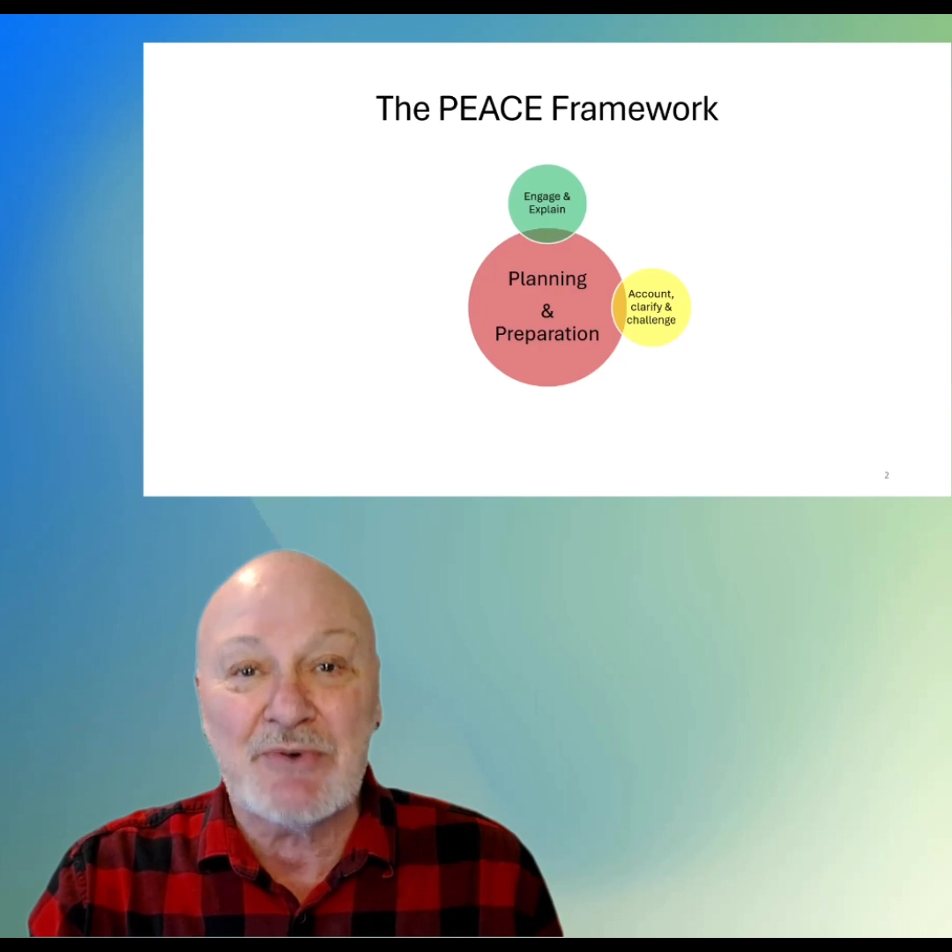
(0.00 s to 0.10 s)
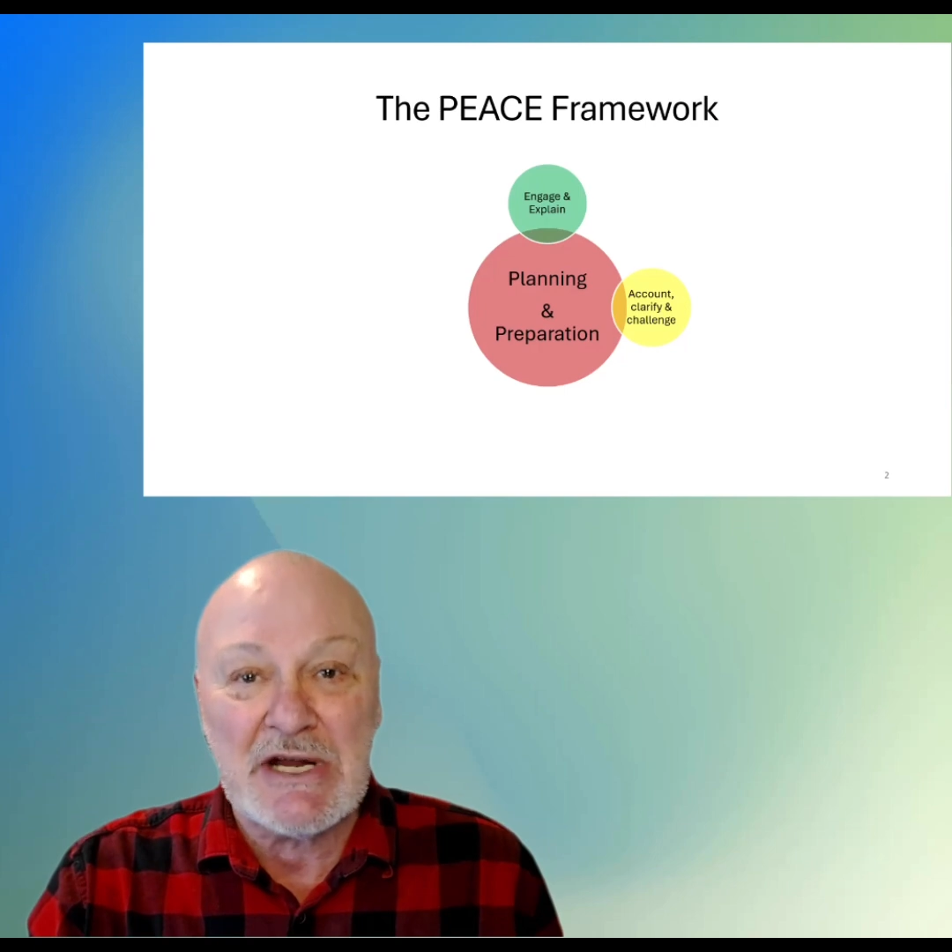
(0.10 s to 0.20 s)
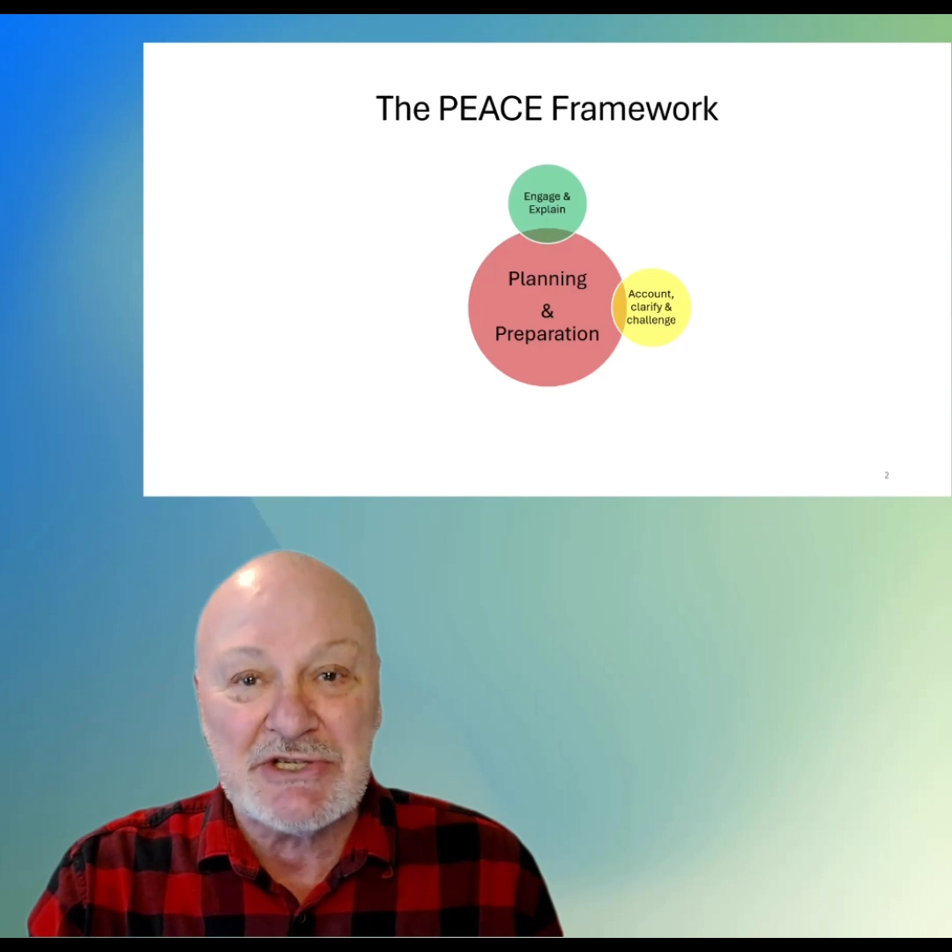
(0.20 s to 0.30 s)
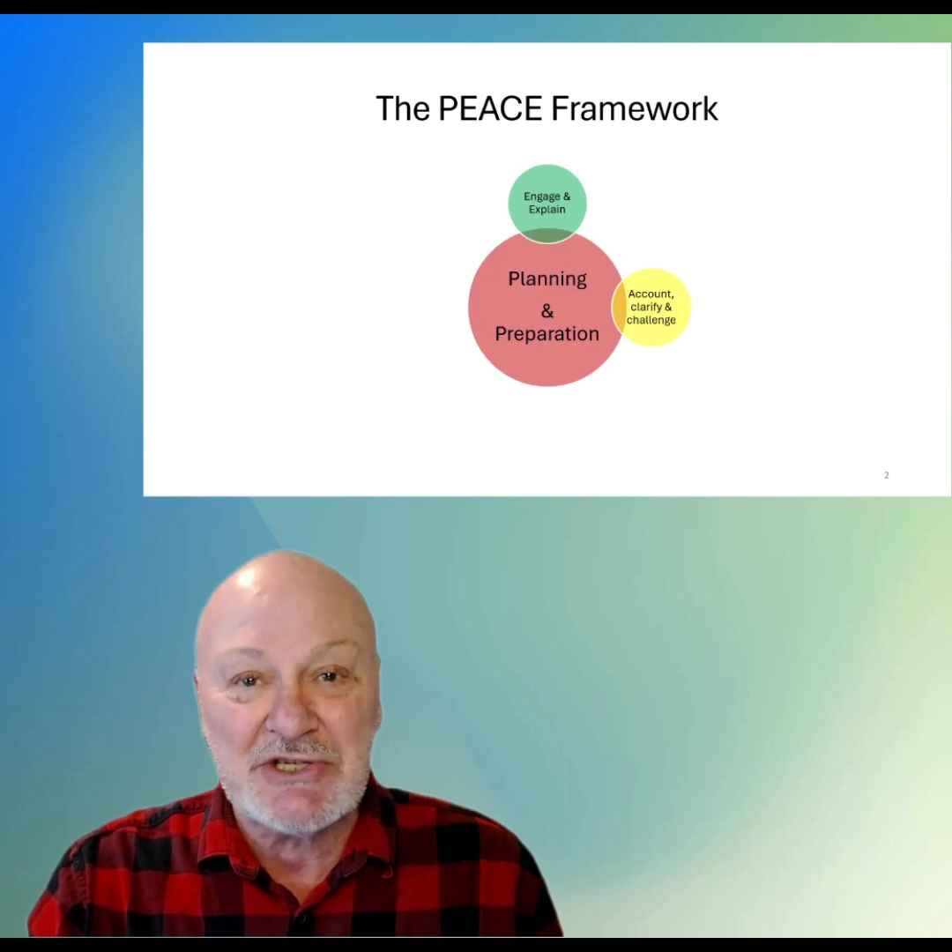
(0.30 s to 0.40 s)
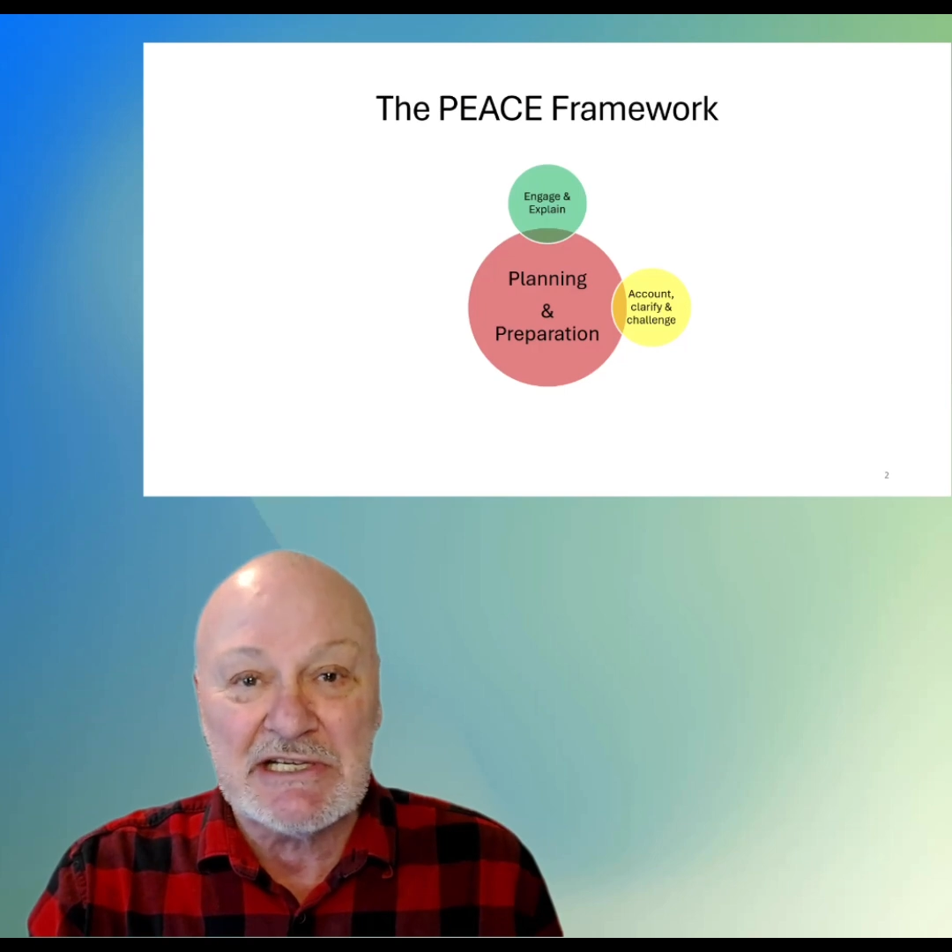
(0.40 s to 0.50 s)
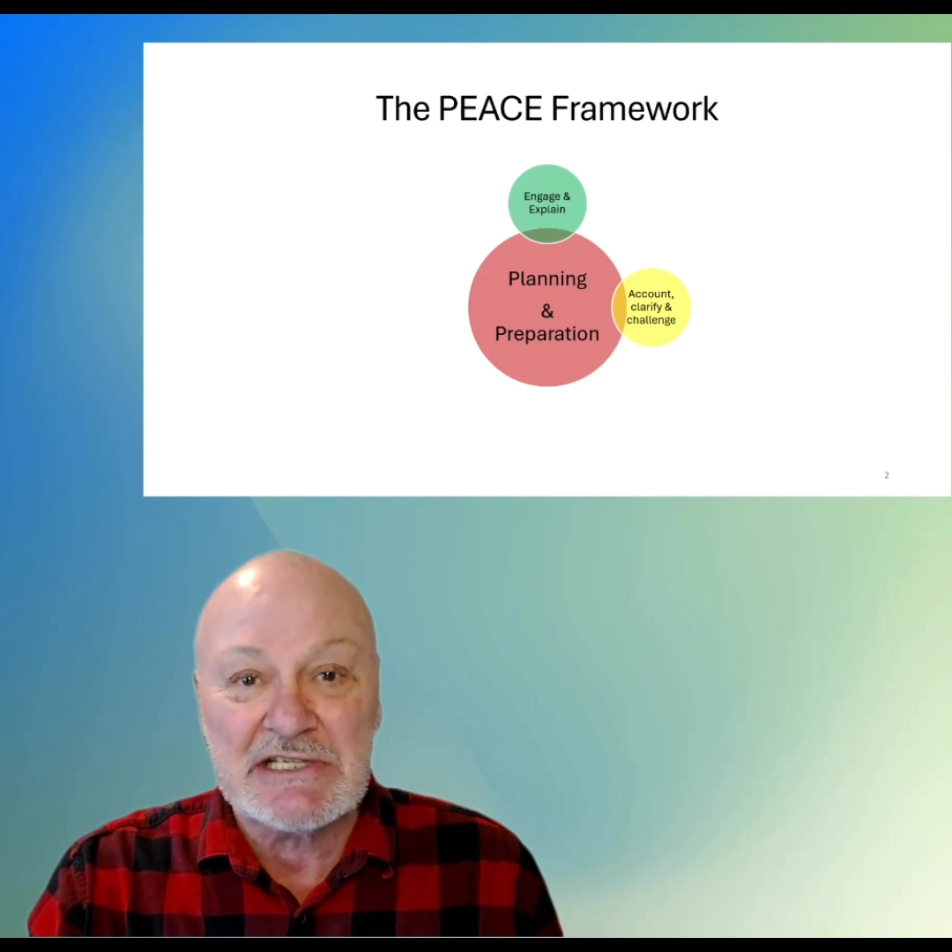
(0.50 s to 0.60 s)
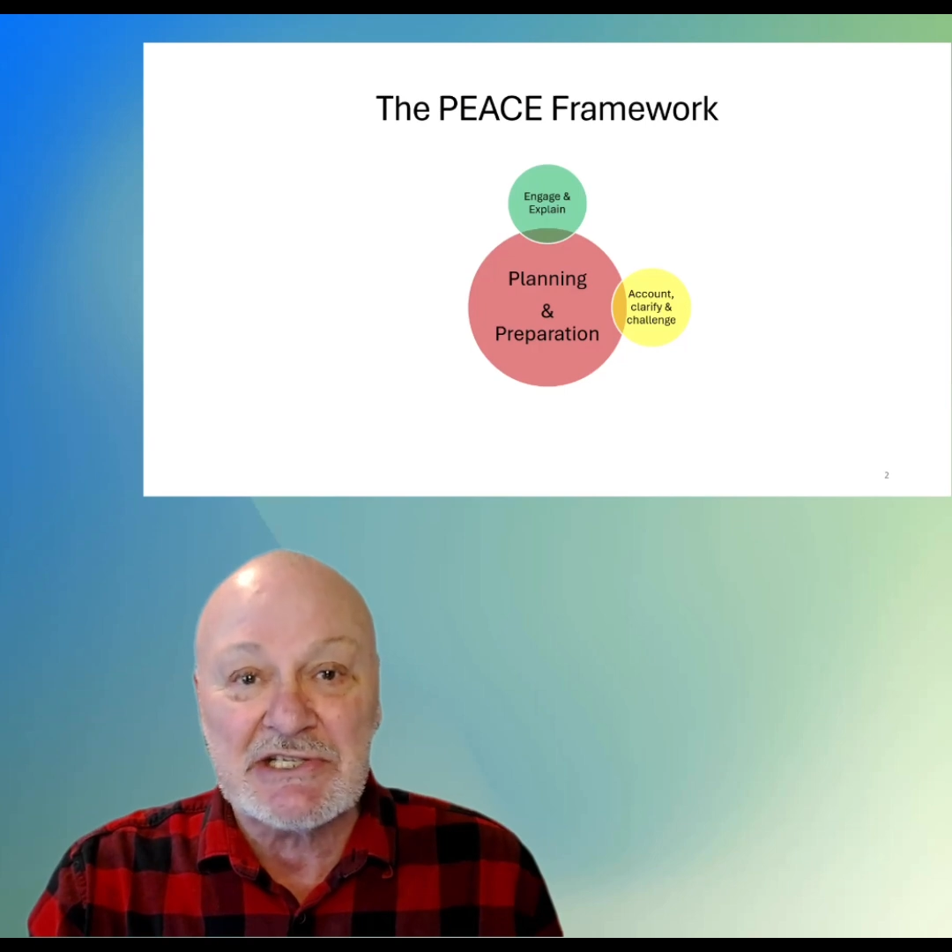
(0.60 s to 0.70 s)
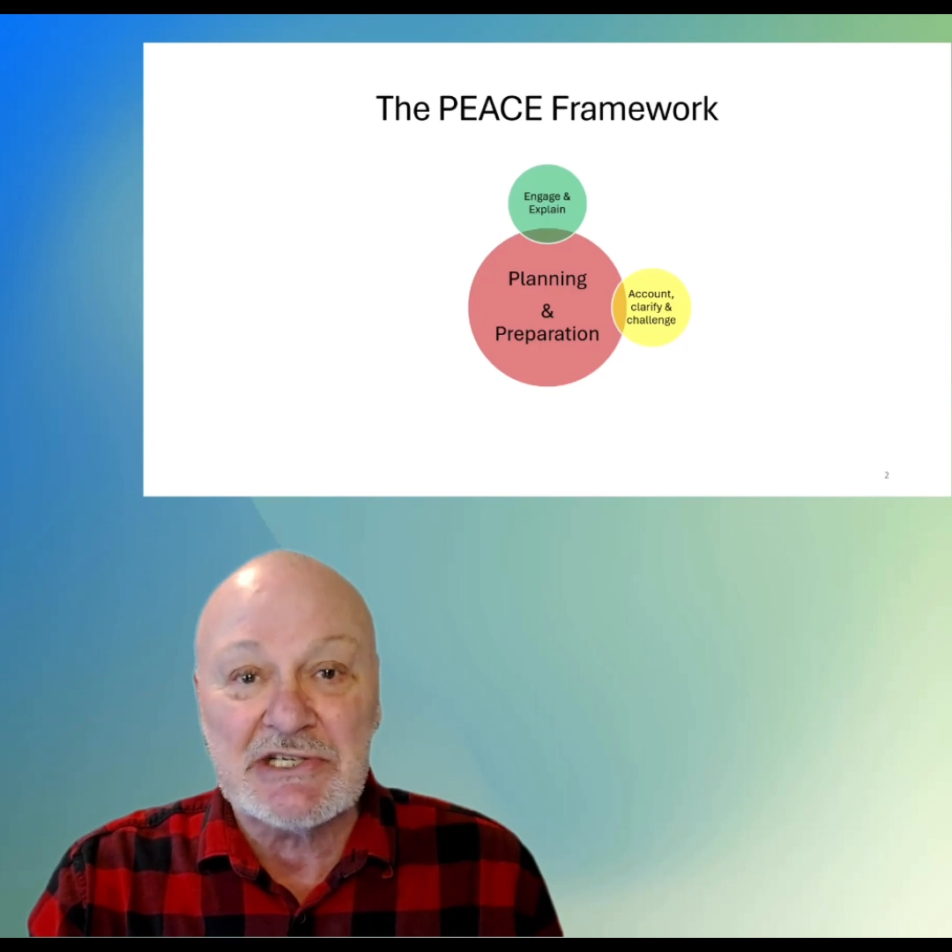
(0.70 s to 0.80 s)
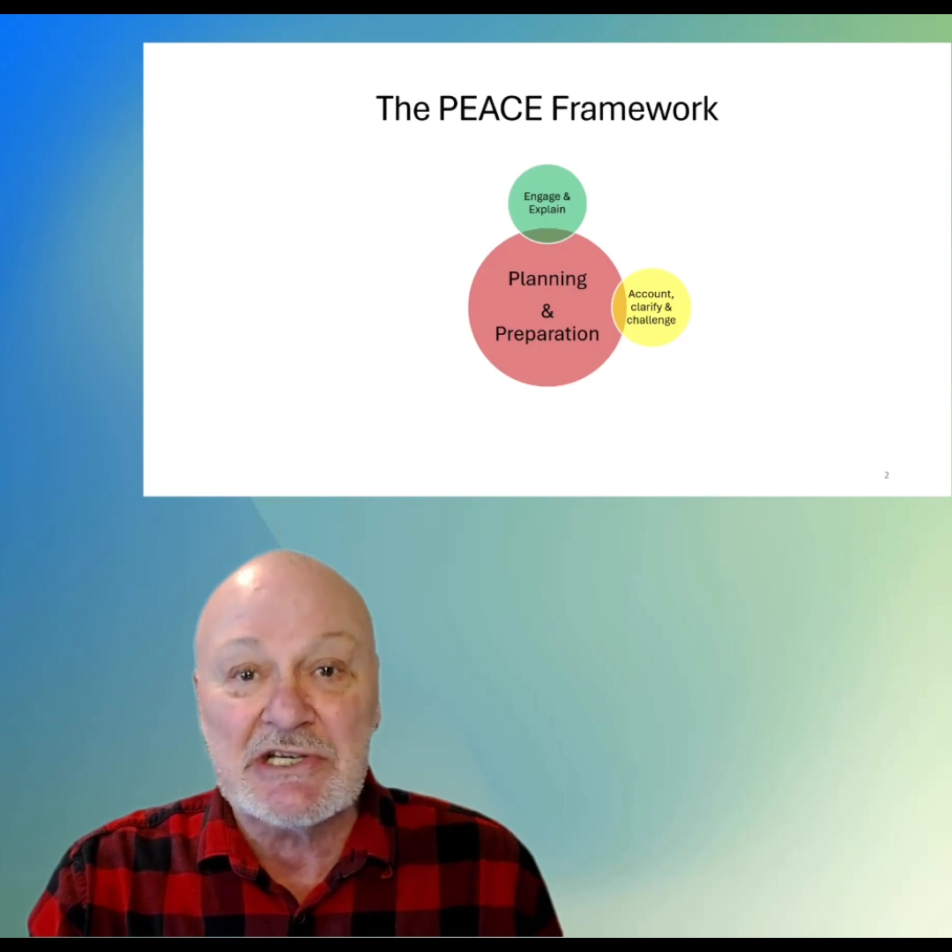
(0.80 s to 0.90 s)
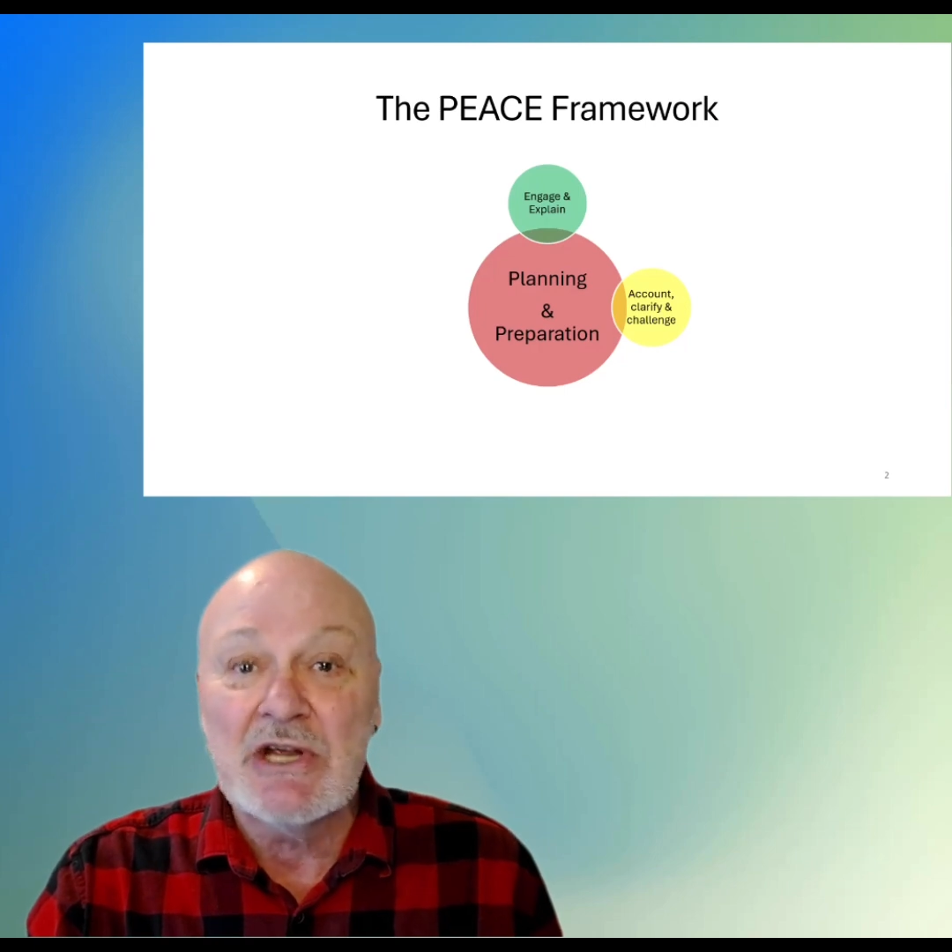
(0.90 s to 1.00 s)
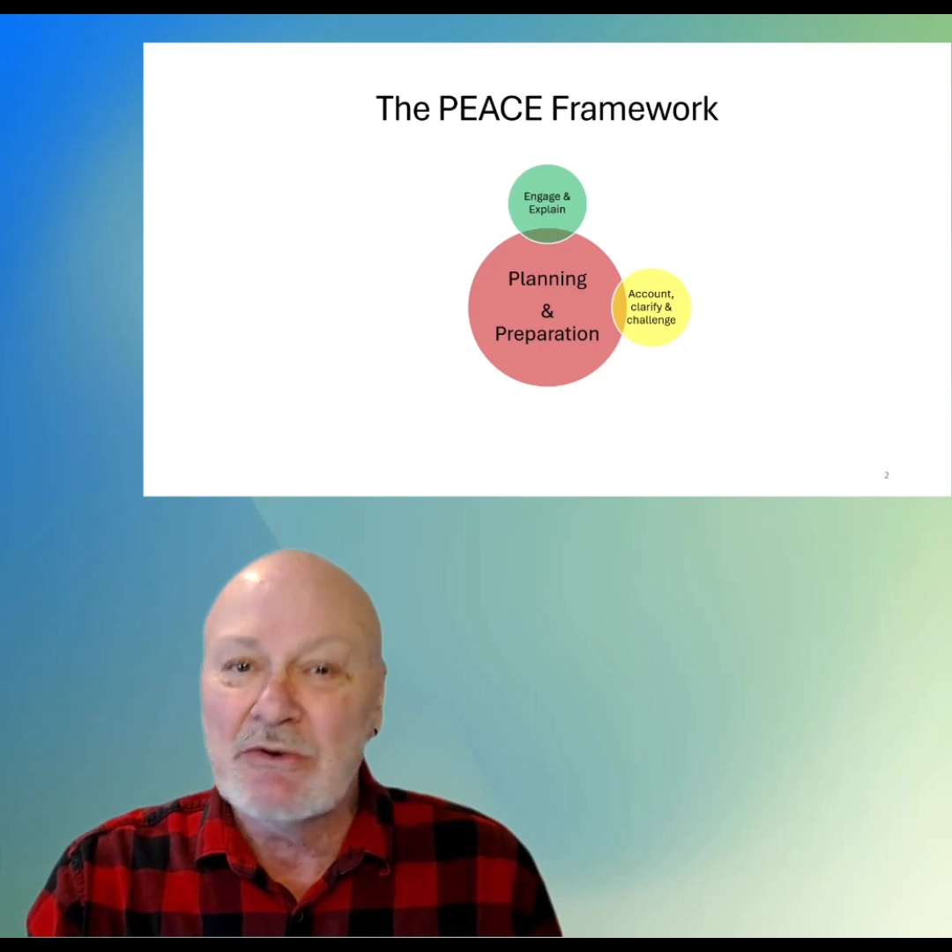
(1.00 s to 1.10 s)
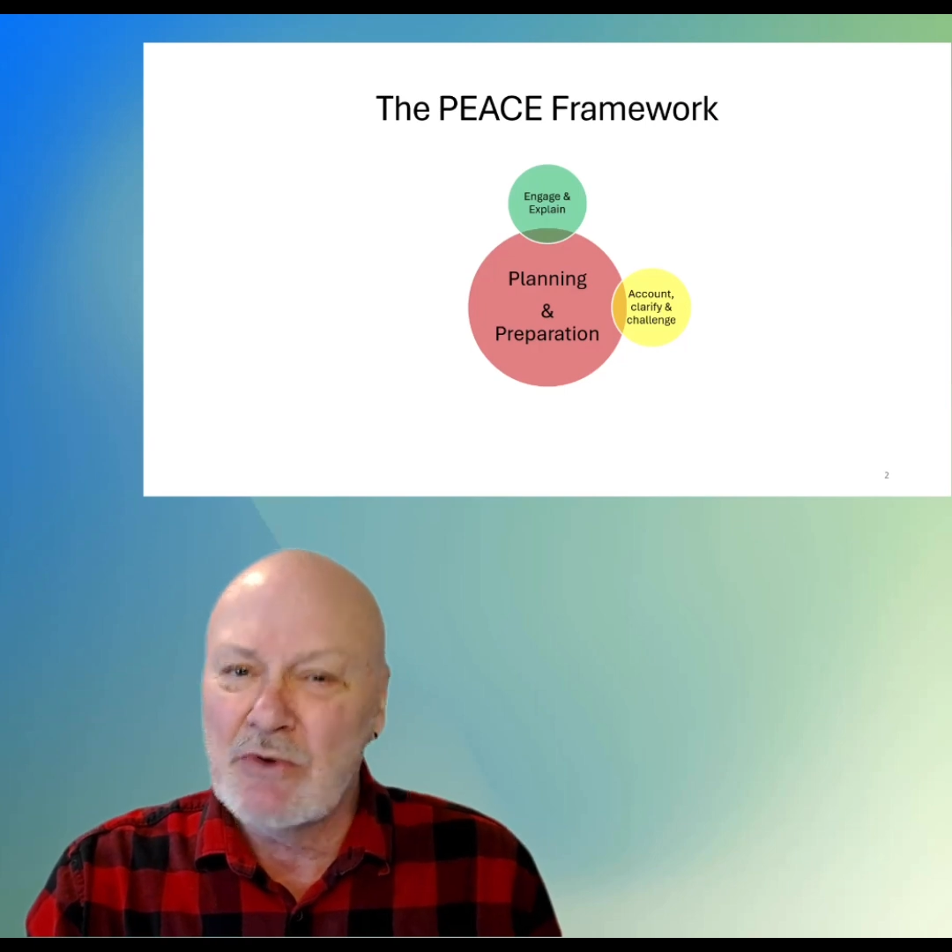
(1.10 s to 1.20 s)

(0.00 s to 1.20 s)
prejudices,